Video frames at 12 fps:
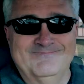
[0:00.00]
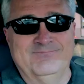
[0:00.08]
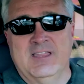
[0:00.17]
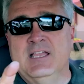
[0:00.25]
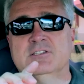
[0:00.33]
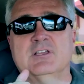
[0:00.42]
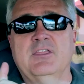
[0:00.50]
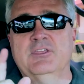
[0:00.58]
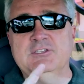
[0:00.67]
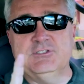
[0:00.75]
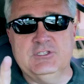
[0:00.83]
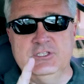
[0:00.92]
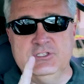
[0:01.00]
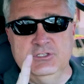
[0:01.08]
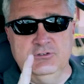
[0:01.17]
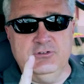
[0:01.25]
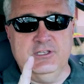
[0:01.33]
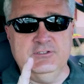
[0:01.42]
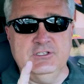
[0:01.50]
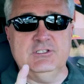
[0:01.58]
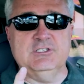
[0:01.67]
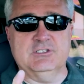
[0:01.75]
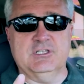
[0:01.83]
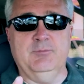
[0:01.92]
And so this this new
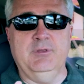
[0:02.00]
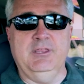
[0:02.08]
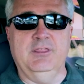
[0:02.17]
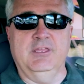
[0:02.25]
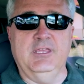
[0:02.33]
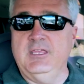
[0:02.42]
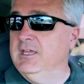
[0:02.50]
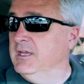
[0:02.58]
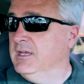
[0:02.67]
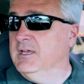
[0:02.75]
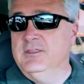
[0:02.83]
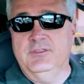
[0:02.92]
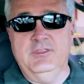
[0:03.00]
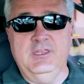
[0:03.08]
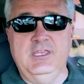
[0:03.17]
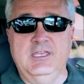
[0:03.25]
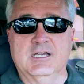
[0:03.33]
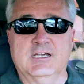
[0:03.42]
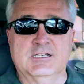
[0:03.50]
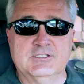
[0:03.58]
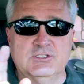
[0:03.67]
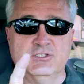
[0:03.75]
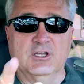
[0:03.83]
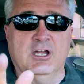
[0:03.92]
transition is going to be the the uh,
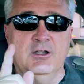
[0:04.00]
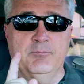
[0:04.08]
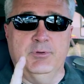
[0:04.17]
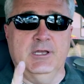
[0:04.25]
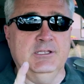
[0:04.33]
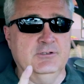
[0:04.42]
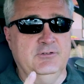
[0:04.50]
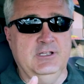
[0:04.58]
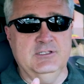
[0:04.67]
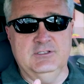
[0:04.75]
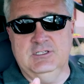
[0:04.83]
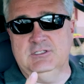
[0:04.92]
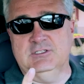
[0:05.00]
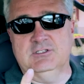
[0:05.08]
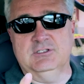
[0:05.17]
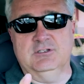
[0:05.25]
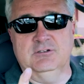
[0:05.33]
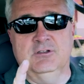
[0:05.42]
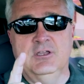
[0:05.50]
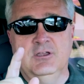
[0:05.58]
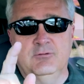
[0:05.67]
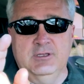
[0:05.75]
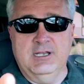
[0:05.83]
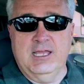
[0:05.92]
start button transition. So
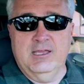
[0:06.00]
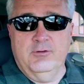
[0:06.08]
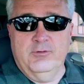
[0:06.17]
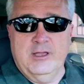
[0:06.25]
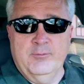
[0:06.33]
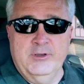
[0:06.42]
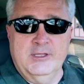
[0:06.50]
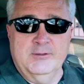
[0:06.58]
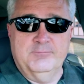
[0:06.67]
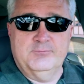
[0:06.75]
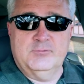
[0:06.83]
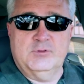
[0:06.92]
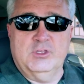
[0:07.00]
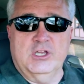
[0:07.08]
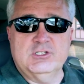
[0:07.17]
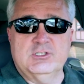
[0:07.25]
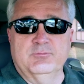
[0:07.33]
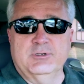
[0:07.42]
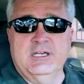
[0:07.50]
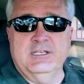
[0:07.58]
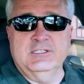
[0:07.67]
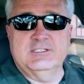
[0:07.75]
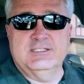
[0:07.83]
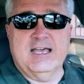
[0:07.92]
when I I'm going to touch the
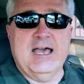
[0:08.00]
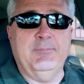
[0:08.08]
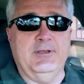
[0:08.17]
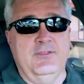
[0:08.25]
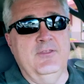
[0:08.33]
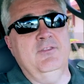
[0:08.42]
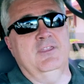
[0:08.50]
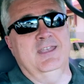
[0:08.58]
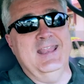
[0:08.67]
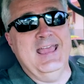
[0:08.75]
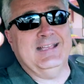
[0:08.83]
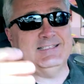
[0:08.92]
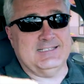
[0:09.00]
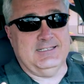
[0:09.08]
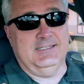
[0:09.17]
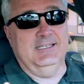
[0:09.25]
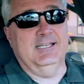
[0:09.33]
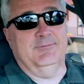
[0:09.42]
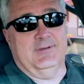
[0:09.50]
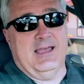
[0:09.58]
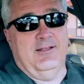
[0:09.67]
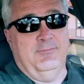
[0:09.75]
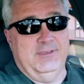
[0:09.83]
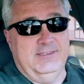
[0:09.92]
button and stop it, and then the next clip
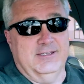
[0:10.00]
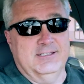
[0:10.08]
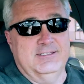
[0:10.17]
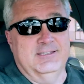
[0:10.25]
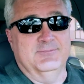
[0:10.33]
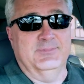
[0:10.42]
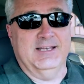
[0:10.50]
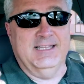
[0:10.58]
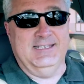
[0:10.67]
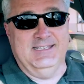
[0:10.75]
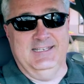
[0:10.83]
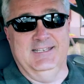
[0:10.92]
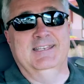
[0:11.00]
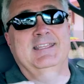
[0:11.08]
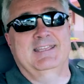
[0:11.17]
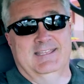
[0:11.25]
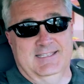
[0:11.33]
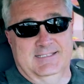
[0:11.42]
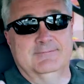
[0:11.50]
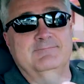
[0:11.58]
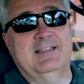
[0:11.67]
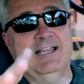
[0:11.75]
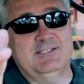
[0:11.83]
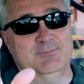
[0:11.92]
I'll be touching the button, and
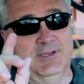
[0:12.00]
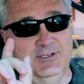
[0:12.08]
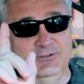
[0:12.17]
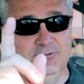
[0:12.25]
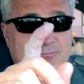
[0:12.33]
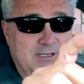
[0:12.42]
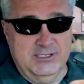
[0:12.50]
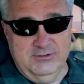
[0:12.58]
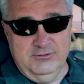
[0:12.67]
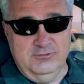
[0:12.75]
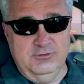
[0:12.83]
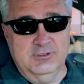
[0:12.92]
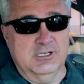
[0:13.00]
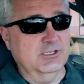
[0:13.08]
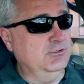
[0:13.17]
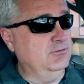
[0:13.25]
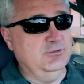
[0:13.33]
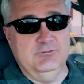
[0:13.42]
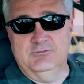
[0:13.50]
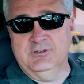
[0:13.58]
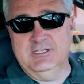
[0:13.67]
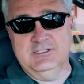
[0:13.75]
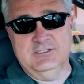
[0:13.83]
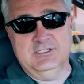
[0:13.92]
that's my new my new uh, YouTube
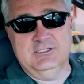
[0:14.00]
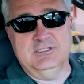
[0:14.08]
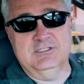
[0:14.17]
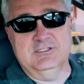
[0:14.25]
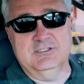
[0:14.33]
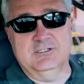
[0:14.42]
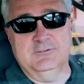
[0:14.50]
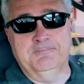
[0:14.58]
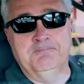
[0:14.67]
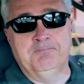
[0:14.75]
transition. So